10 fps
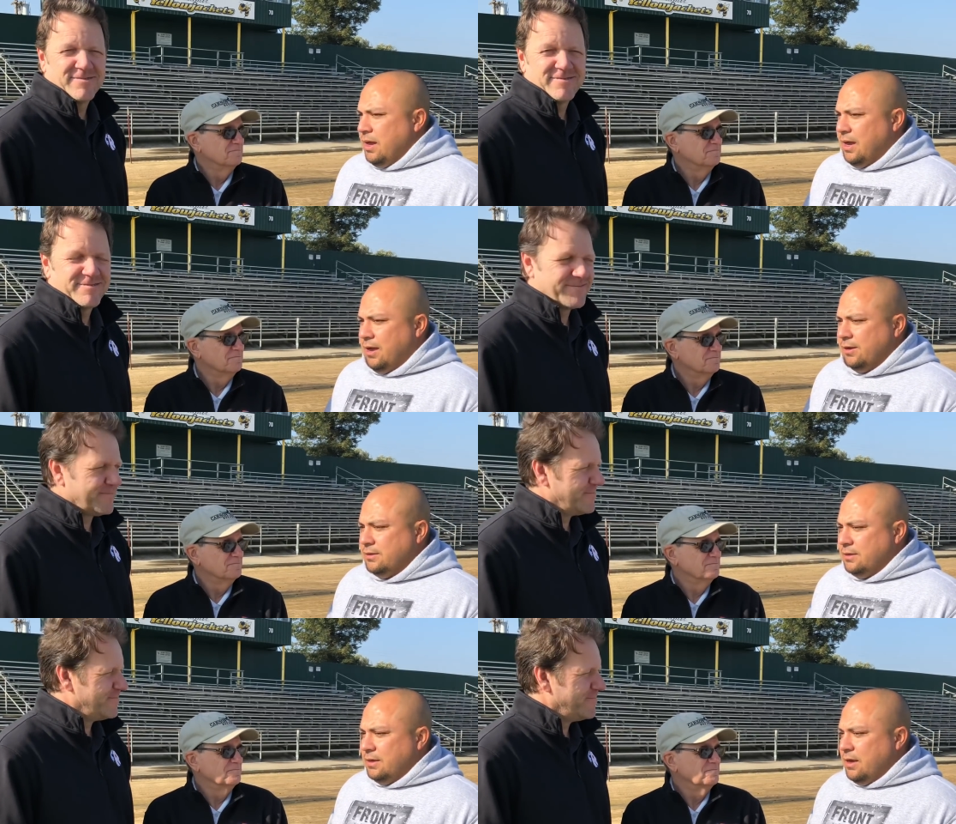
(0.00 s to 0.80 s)
Speaker 1: Uh,
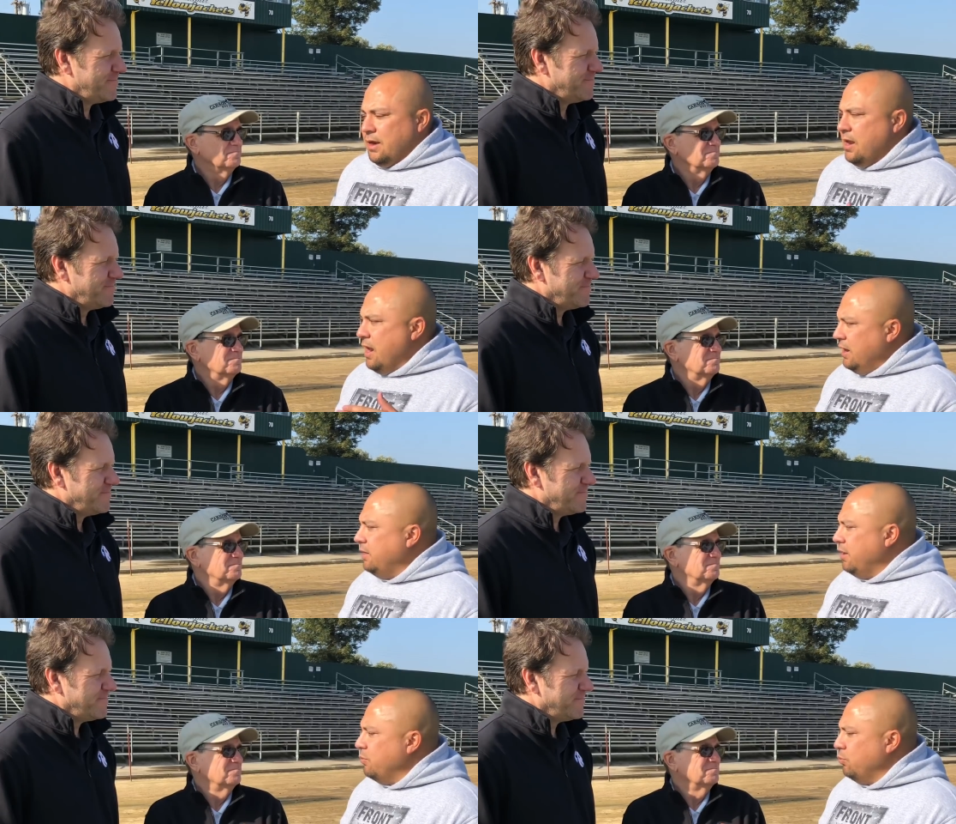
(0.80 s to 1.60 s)
none
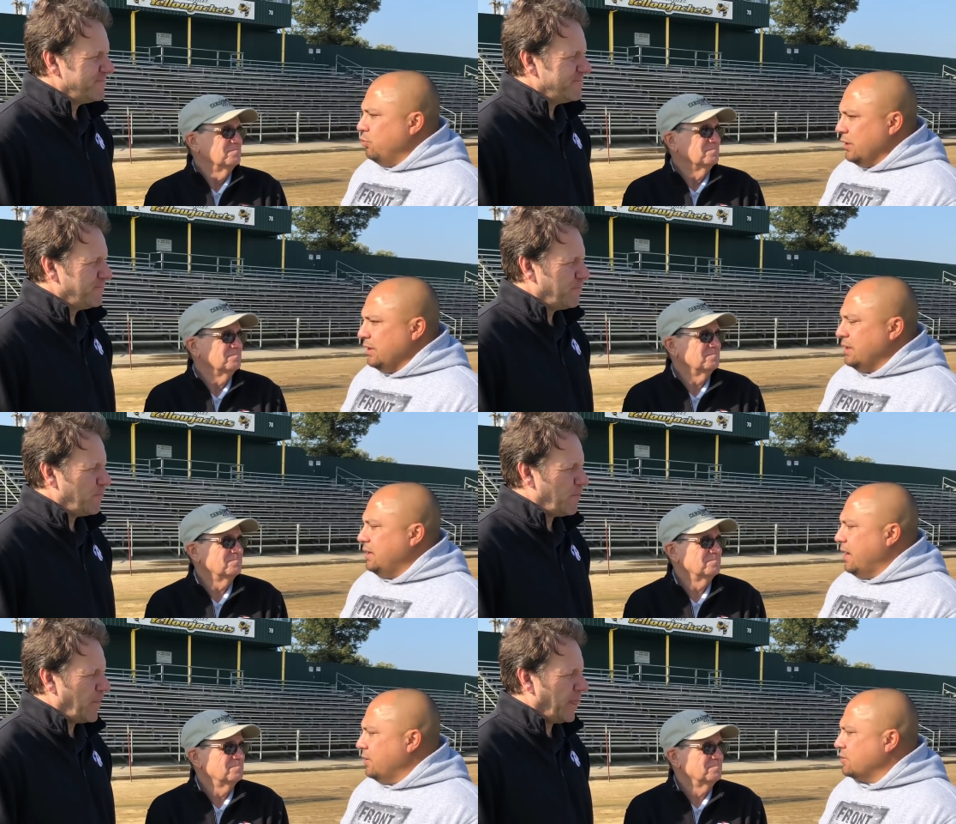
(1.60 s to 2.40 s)
of them really
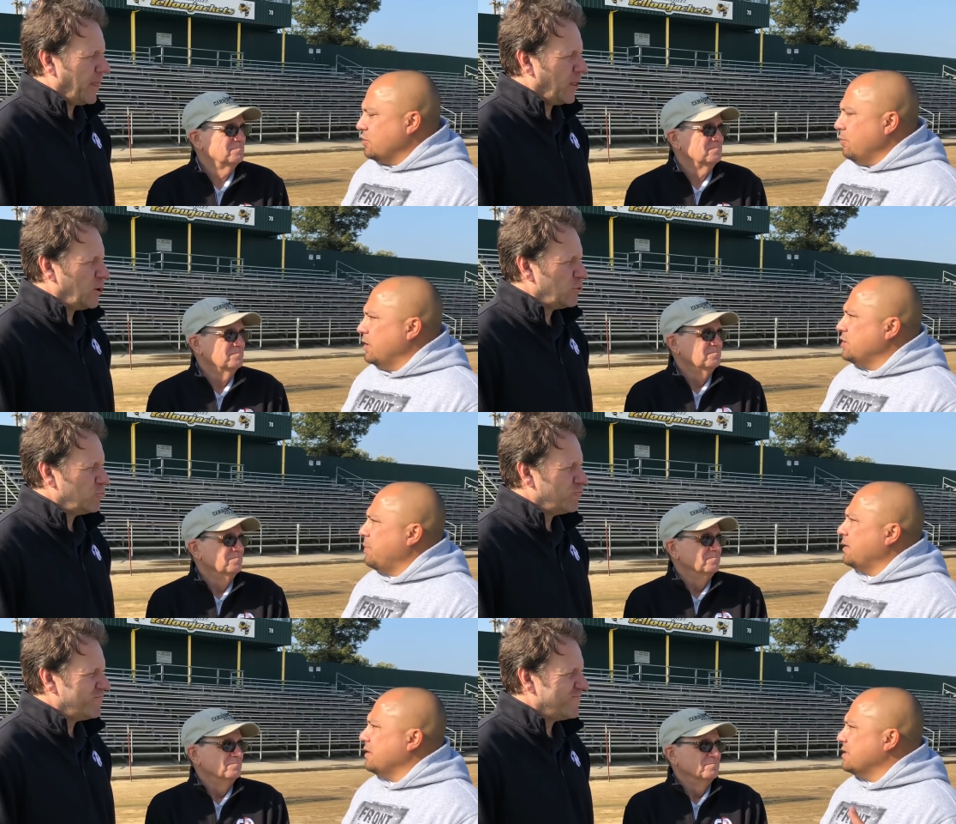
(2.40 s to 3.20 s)
care so much
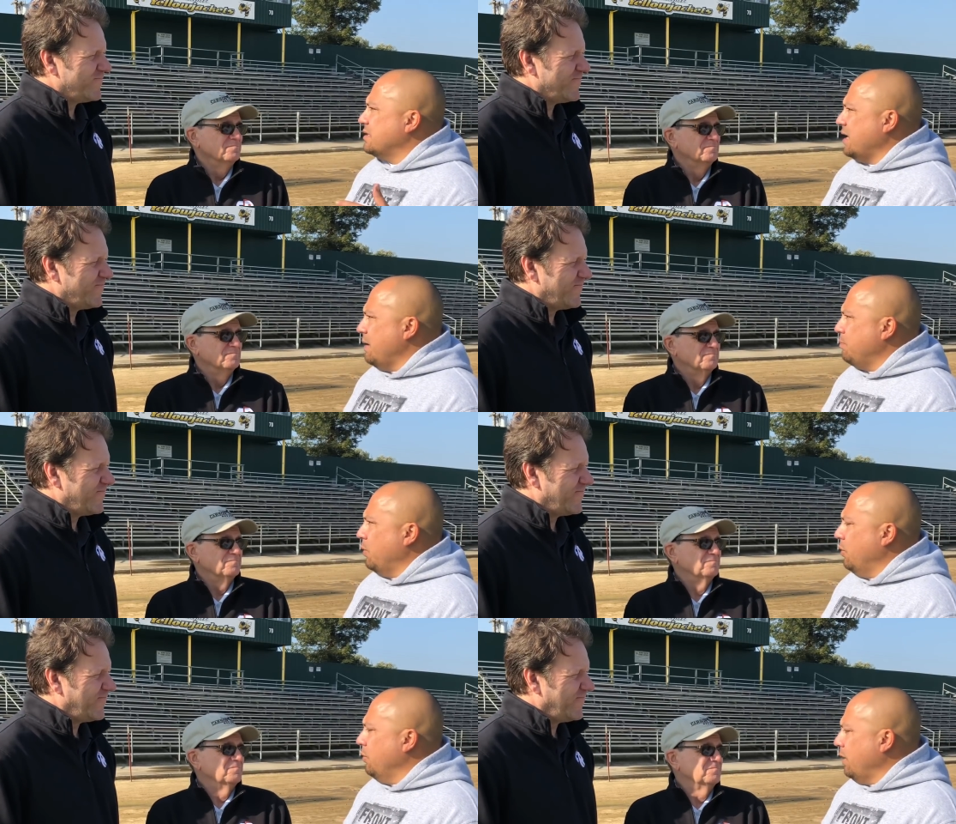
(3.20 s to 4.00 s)
about the state
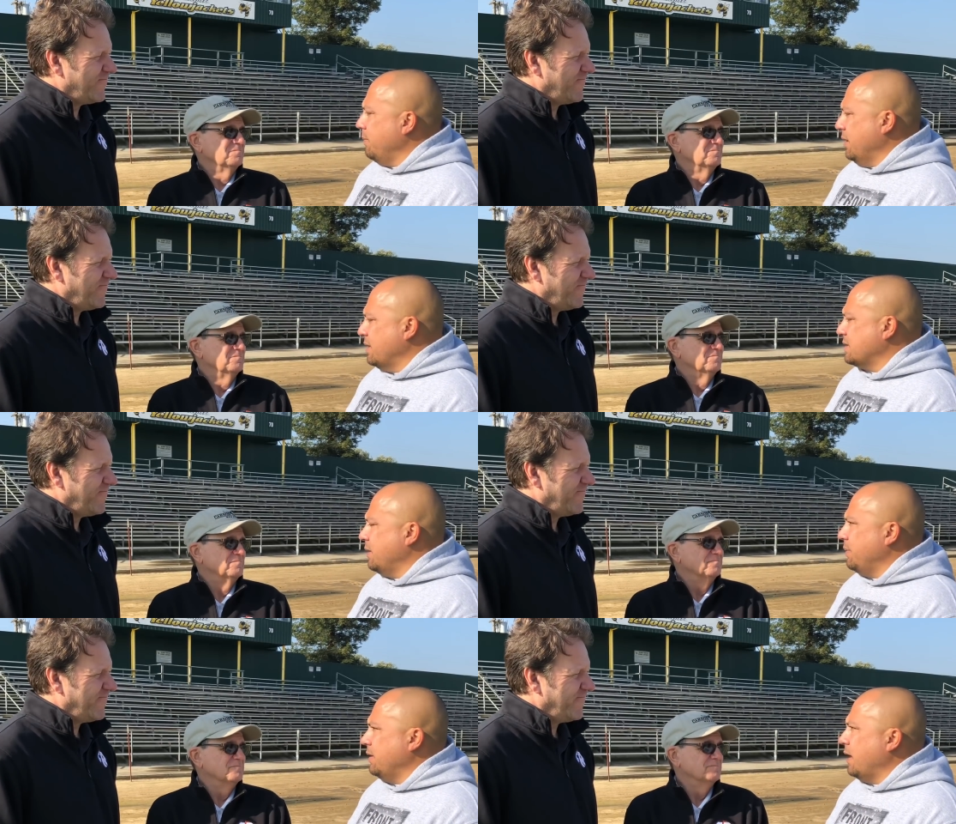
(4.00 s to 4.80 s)
bowl. I mean, that's
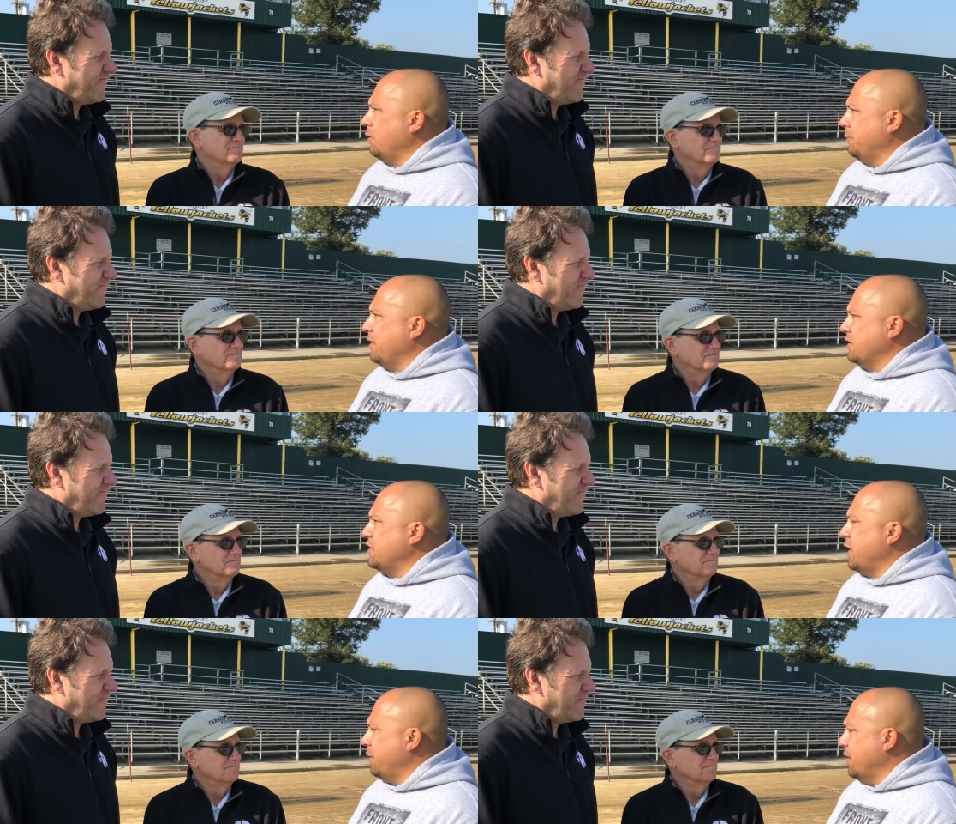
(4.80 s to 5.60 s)
going to be that'll be the
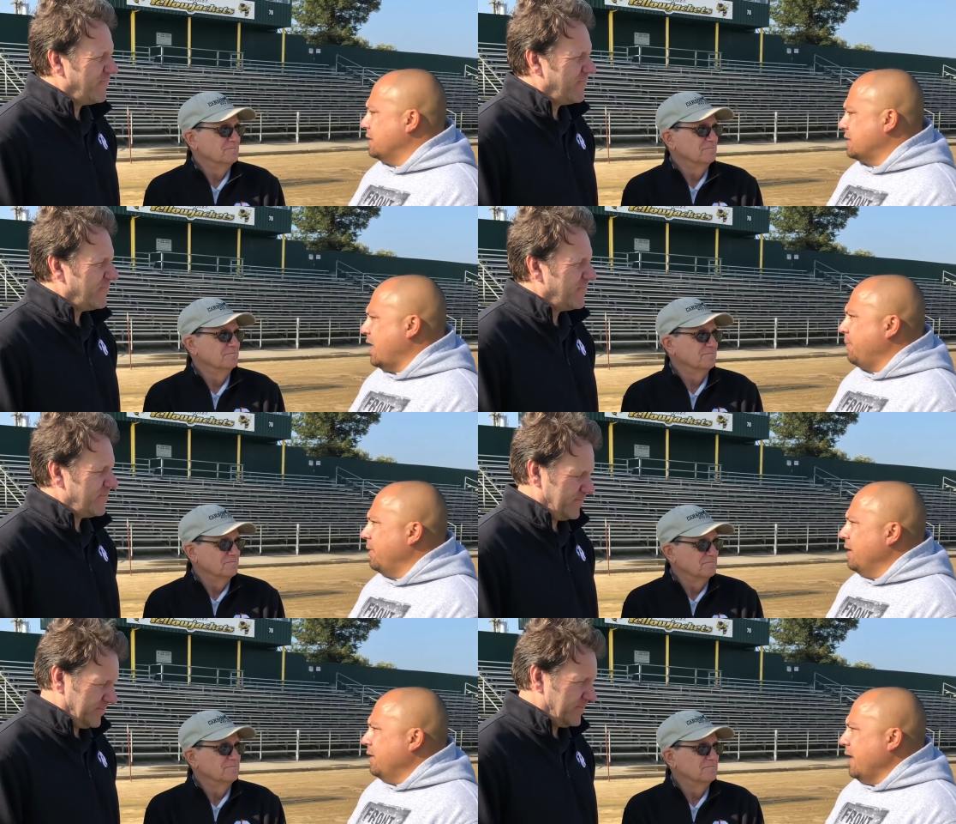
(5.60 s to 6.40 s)
cherry on top.
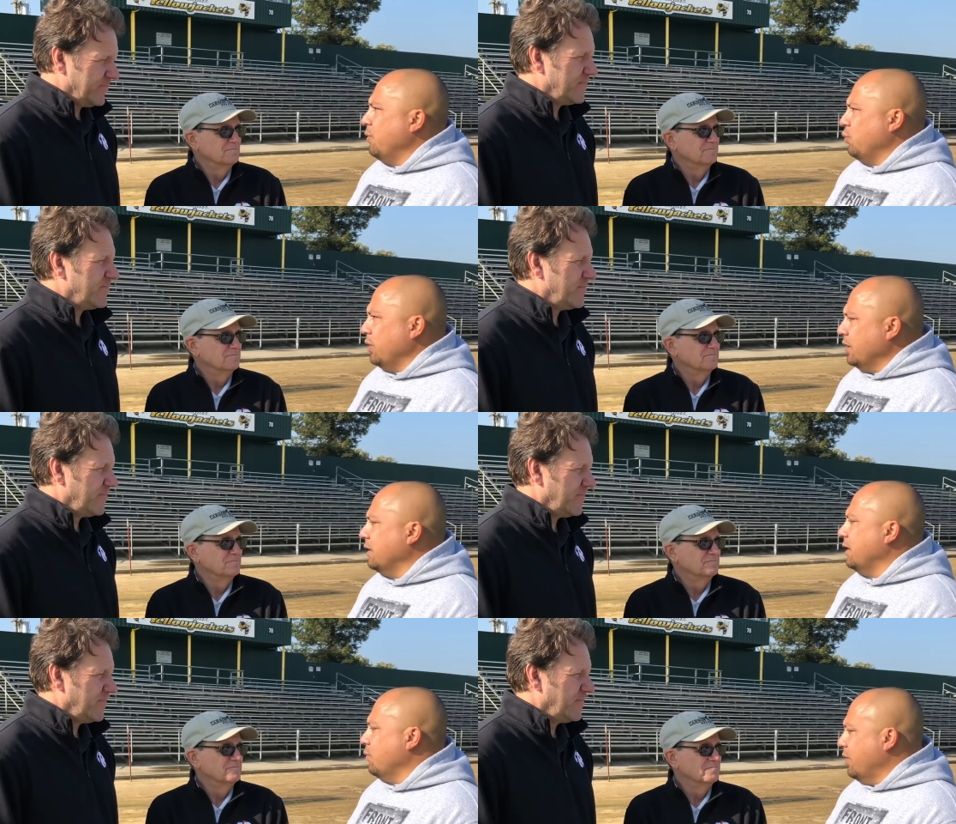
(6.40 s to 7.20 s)
They
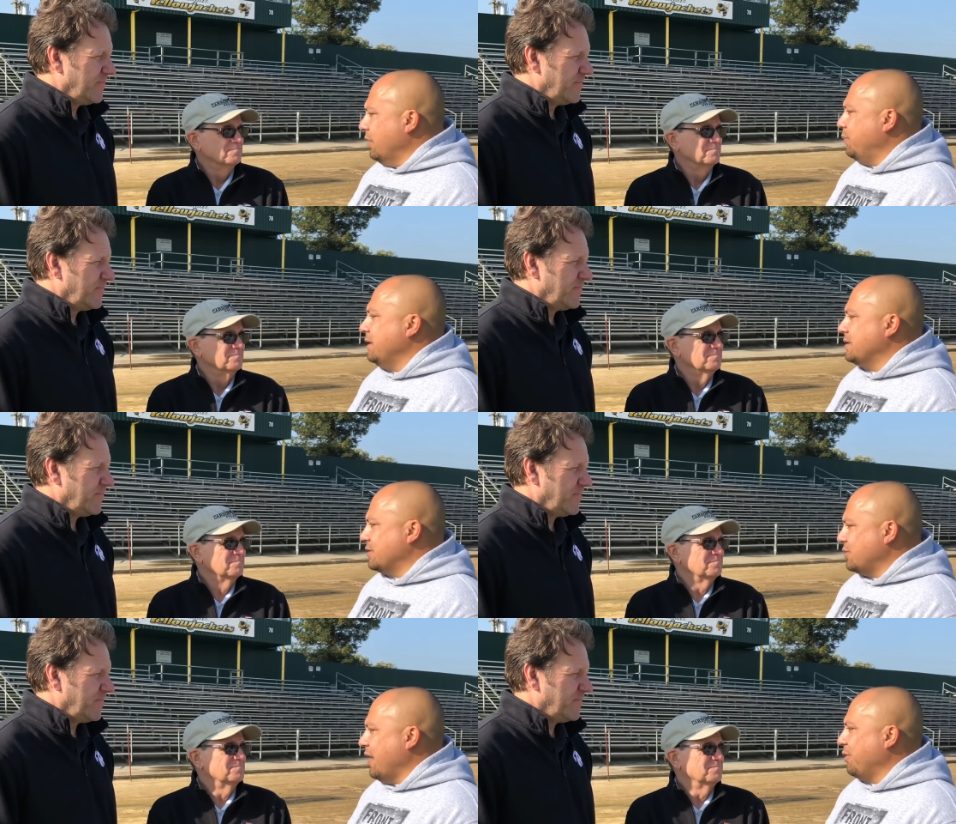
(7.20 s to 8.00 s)
really want a piece
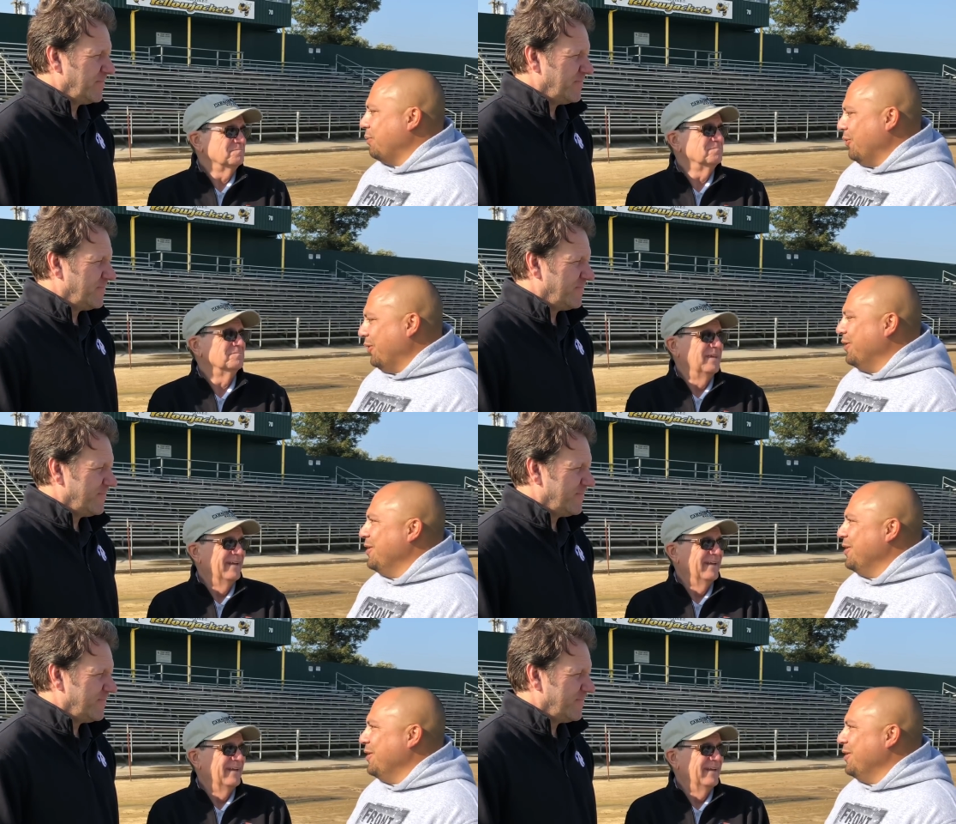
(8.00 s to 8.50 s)
of Strathmore,